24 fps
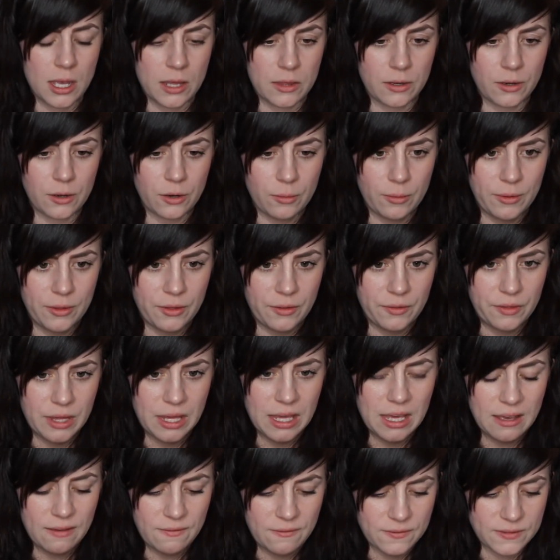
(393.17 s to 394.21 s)
The Girl with All the
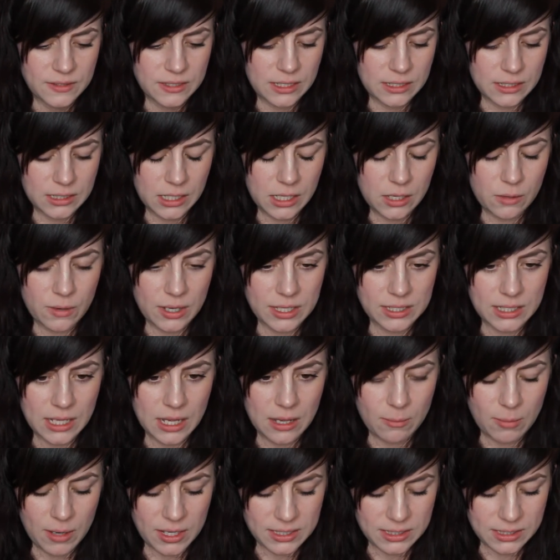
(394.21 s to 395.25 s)
Gifts. It's a
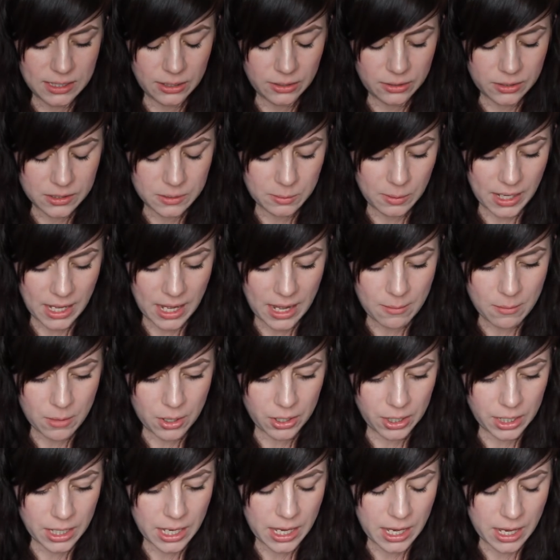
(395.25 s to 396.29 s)
USA bestseller. It's by
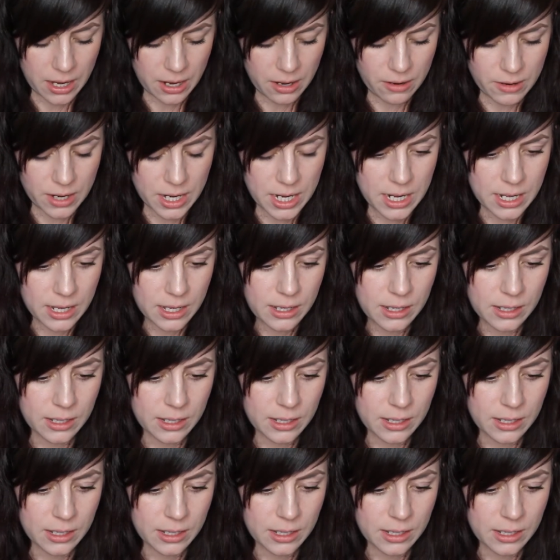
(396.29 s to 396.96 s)
M.R. Carey.